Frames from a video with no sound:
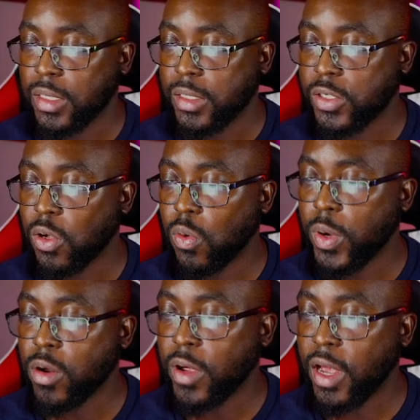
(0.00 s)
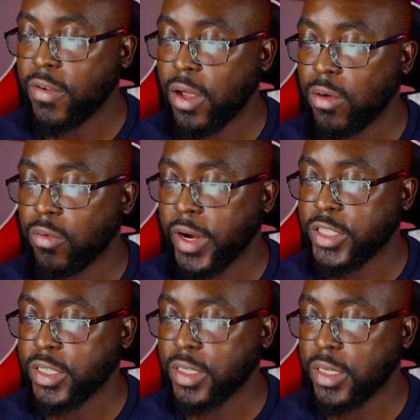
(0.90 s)
So we don't have our own
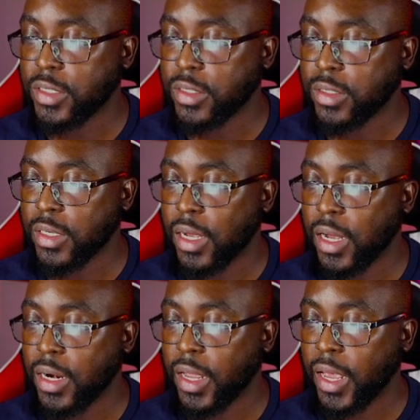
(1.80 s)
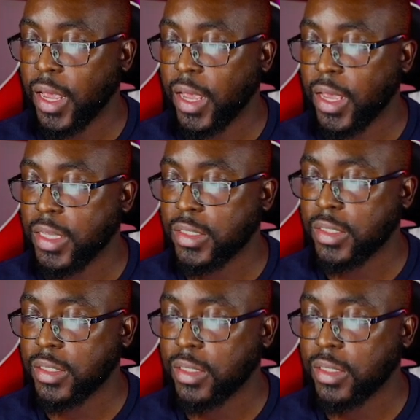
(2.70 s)
righteousness. God has